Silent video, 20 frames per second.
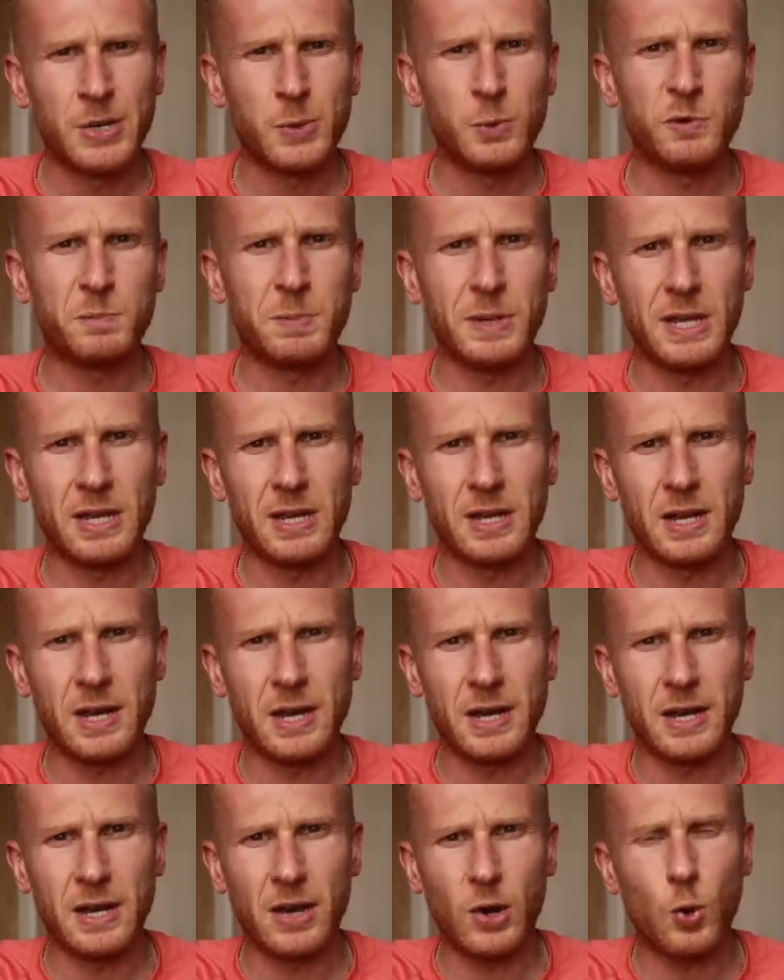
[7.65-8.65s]
We've been
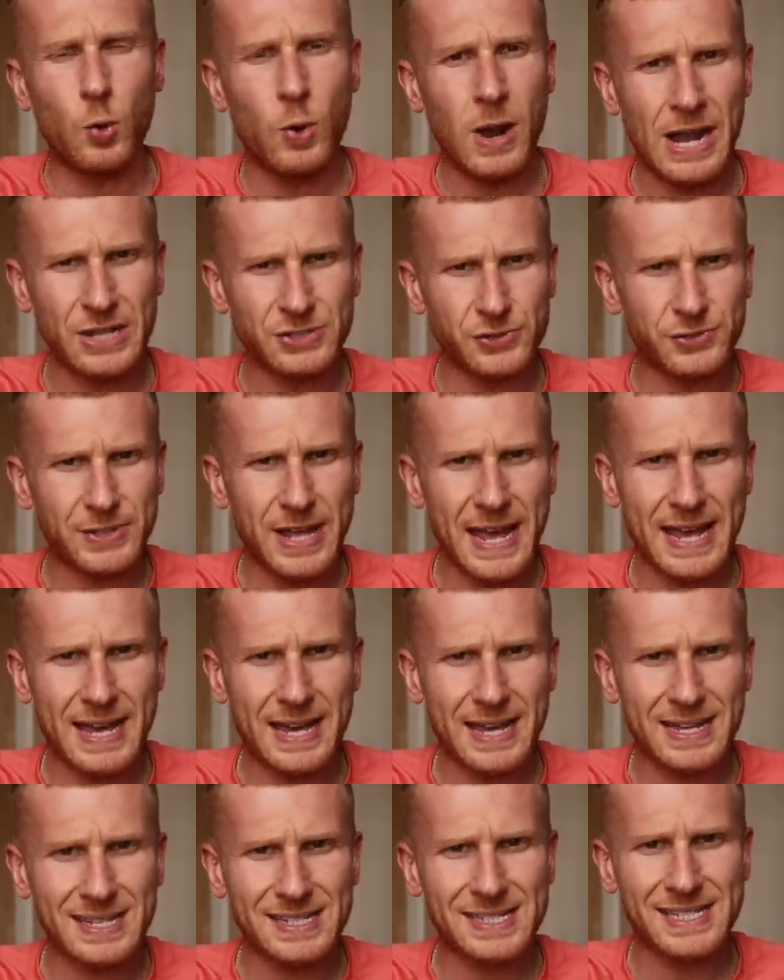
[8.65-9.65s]
all hands on
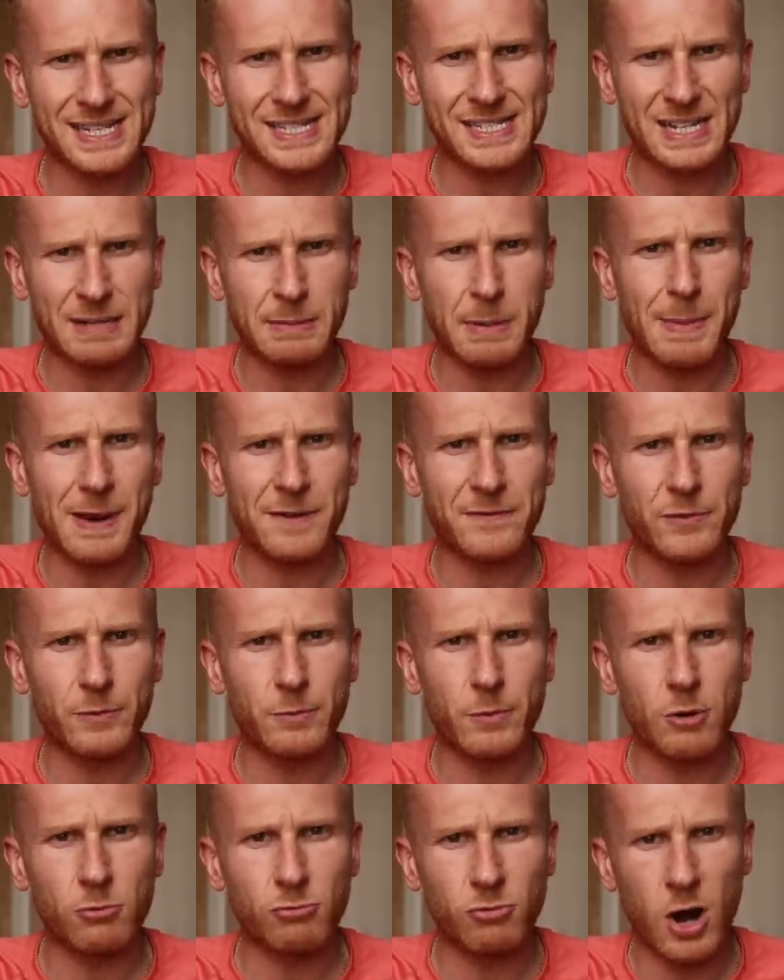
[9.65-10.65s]
deck since coming back
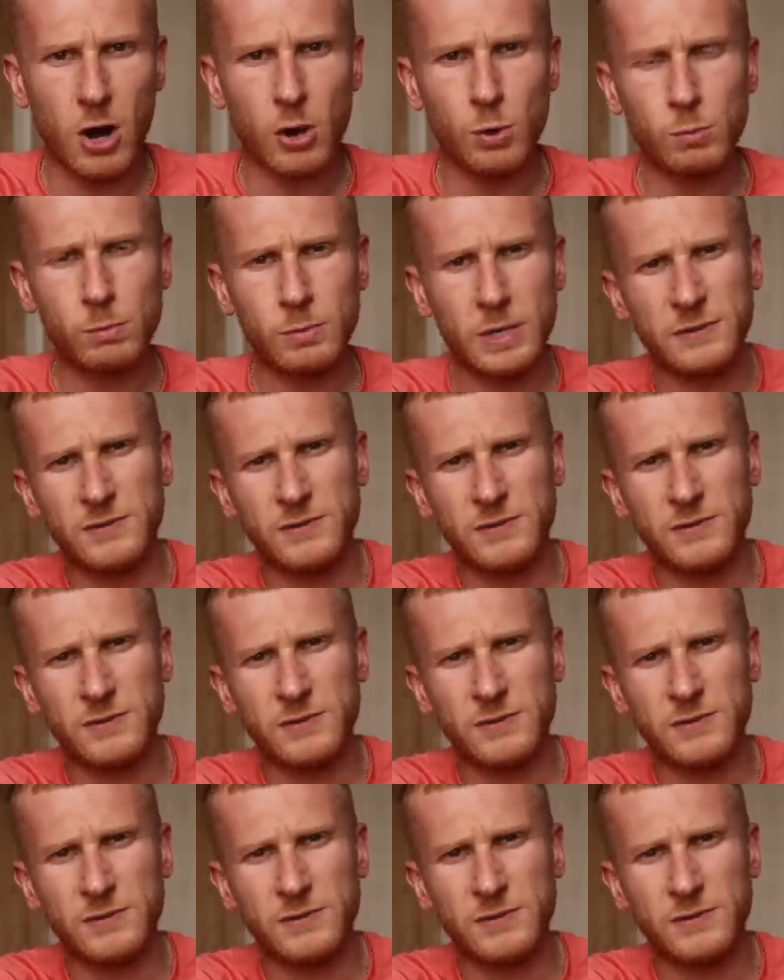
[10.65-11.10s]
from Rome.